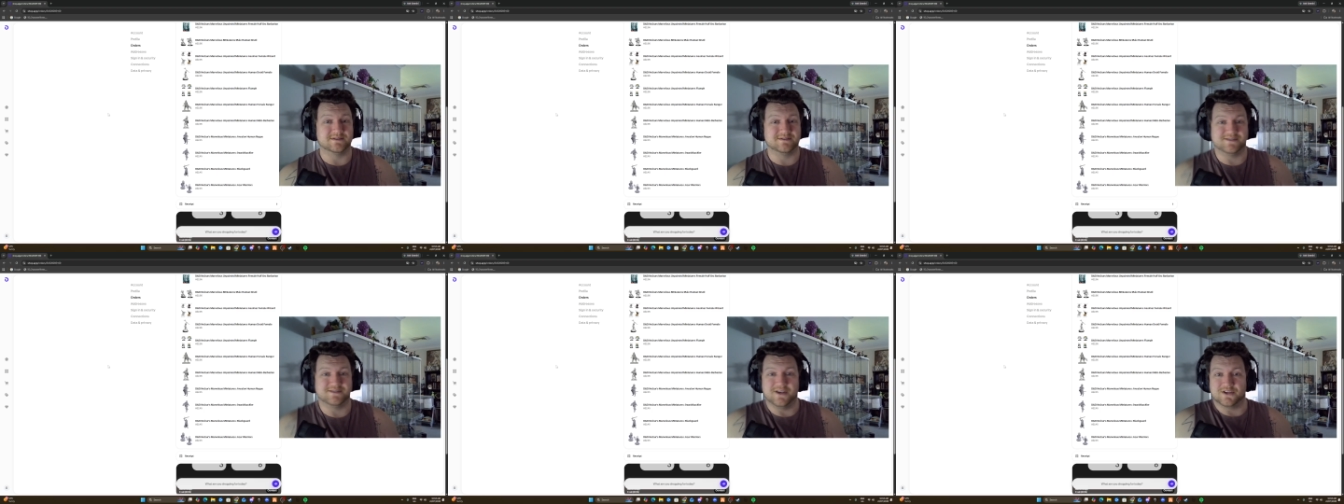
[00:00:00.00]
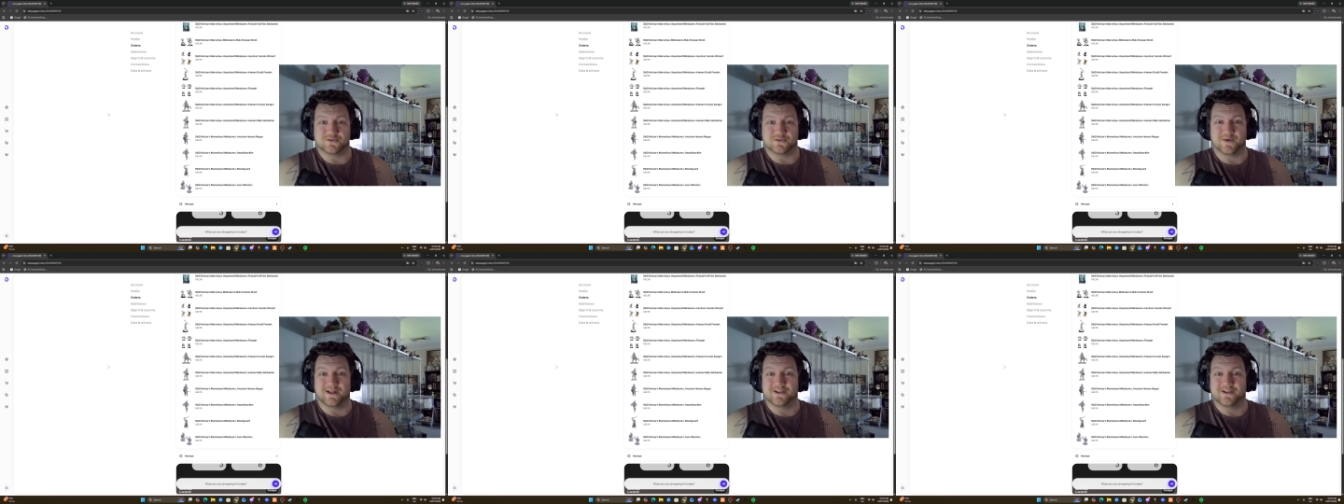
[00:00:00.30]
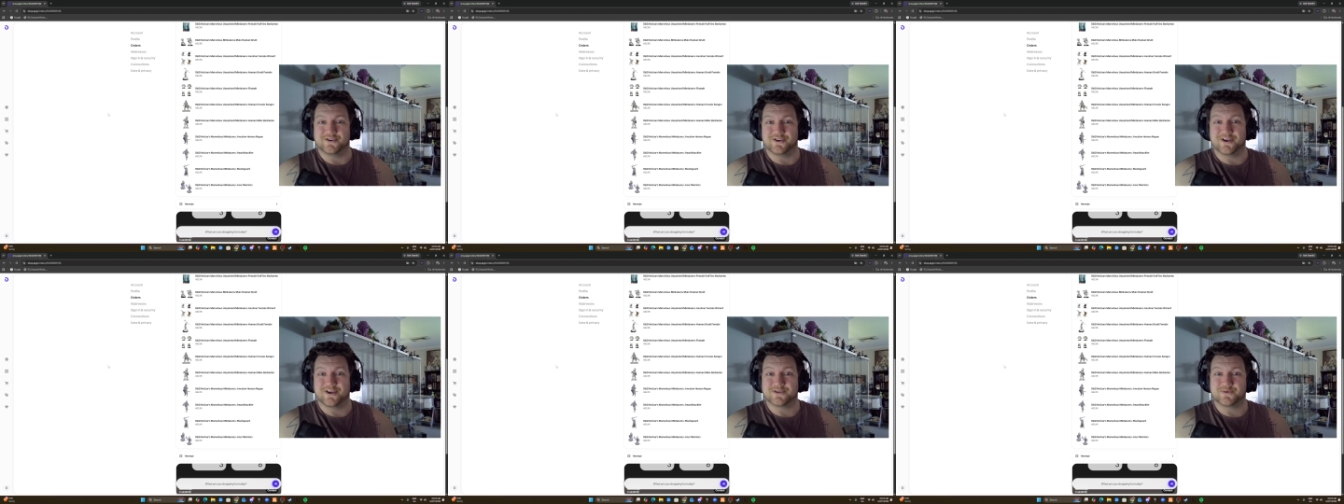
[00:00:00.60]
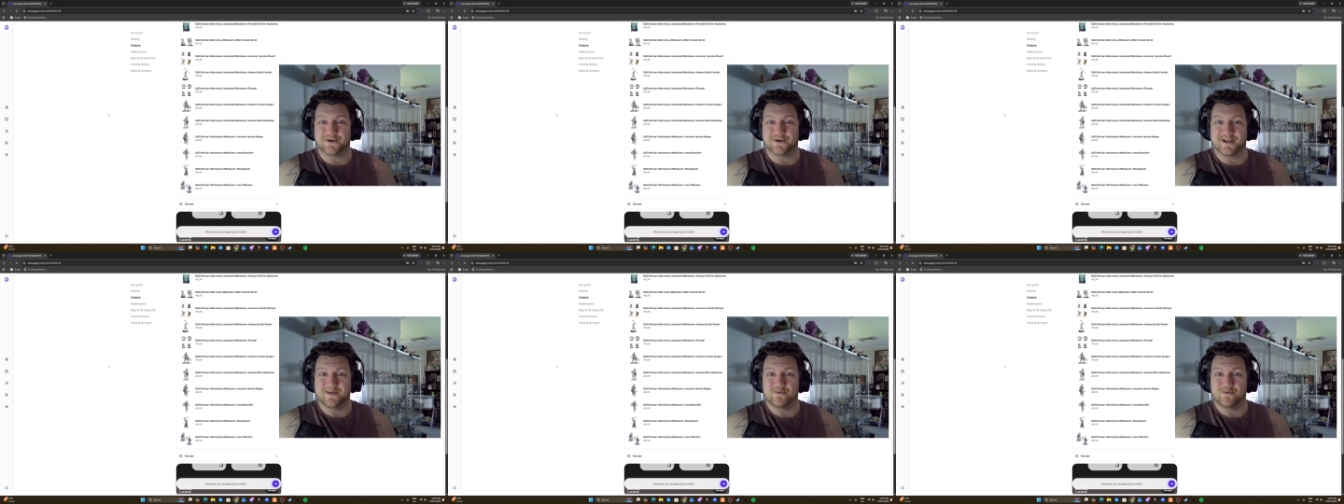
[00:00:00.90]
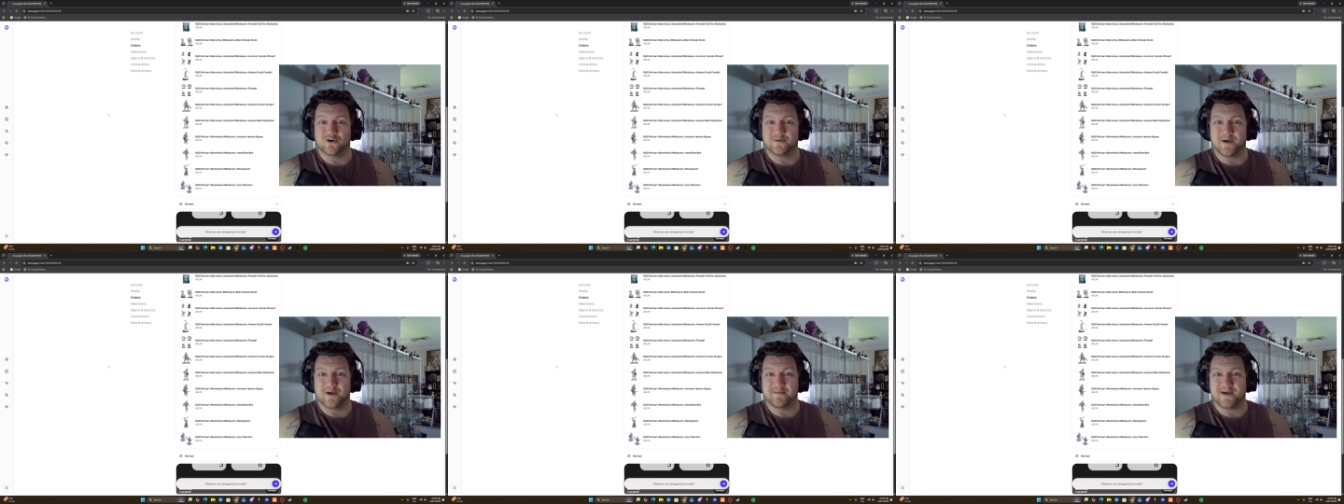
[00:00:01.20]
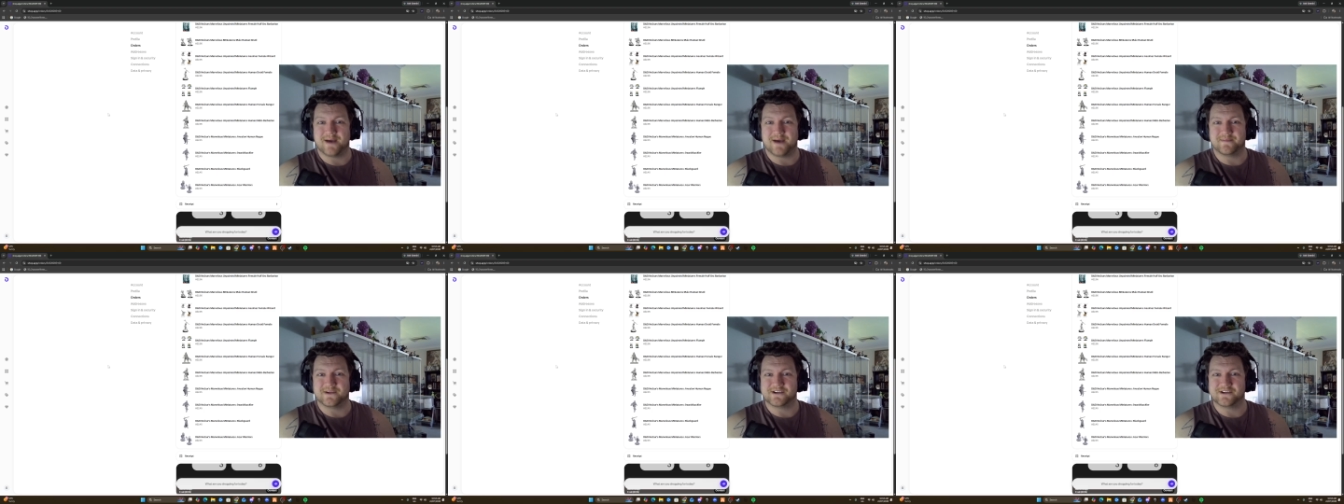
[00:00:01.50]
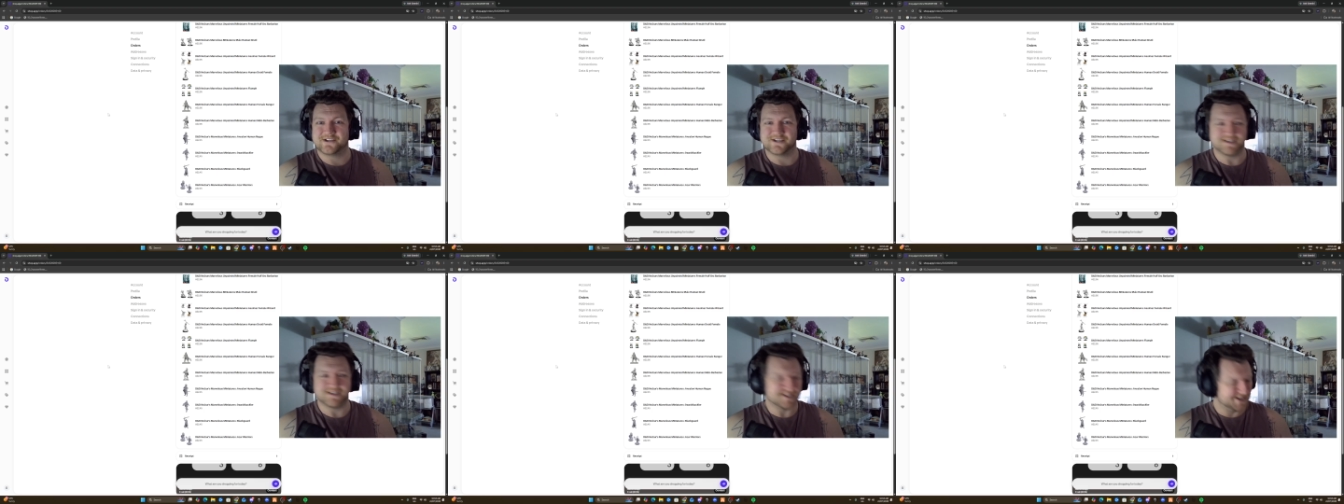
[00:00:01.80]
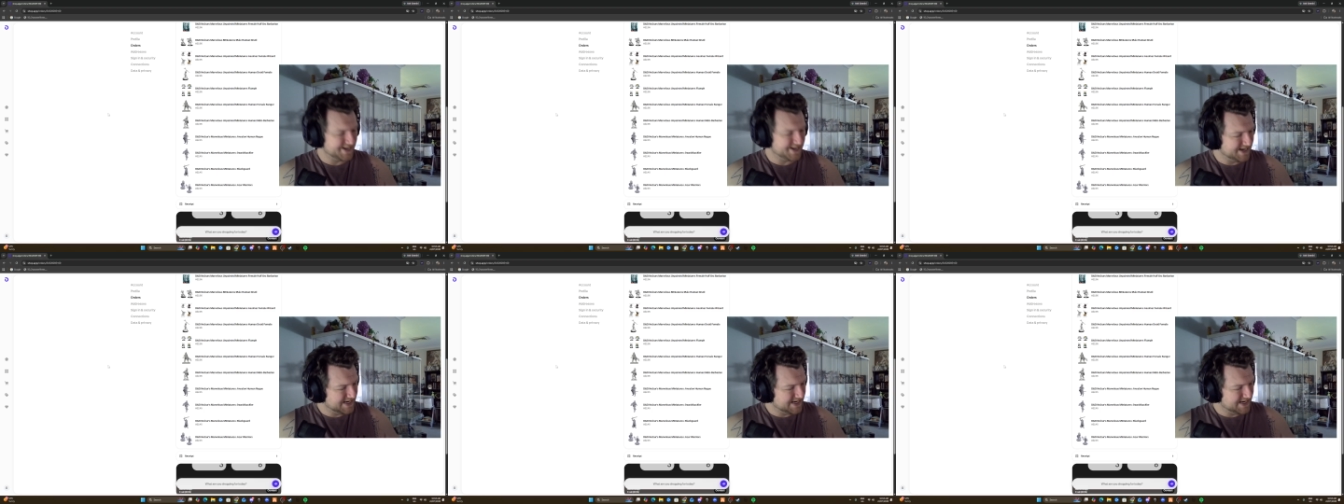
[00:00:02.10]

does well and you guys want to hear more about Mad Miniatures.